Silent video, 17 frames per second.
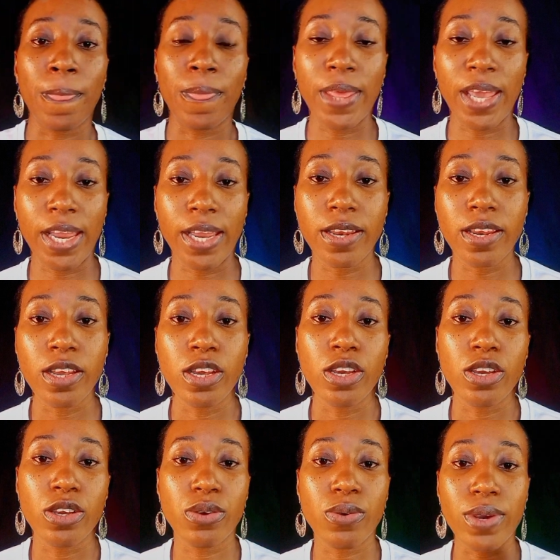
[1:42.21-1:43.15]
Then
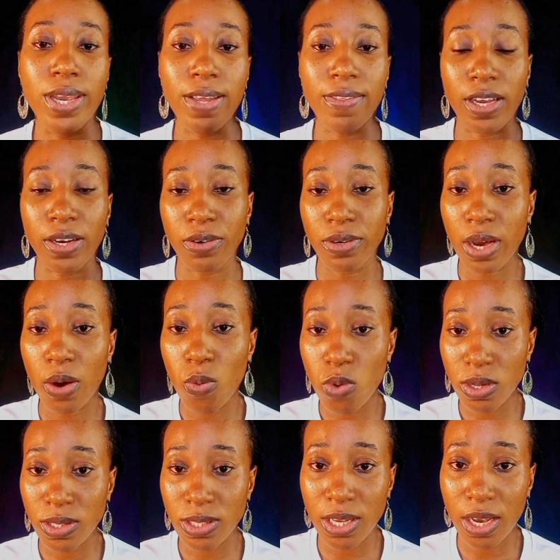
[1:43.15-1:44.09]
you get another
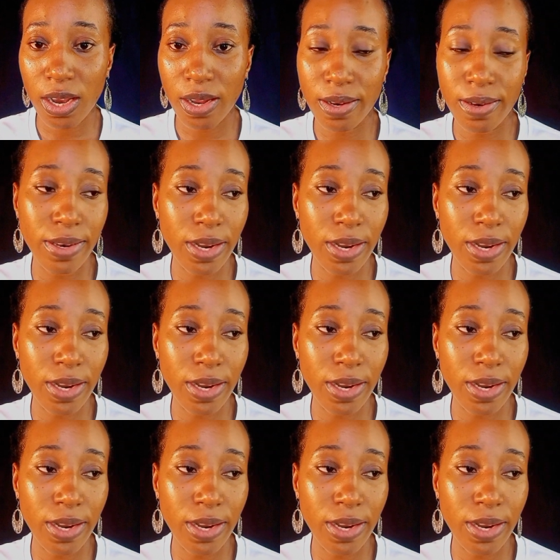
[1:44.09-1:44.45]
water.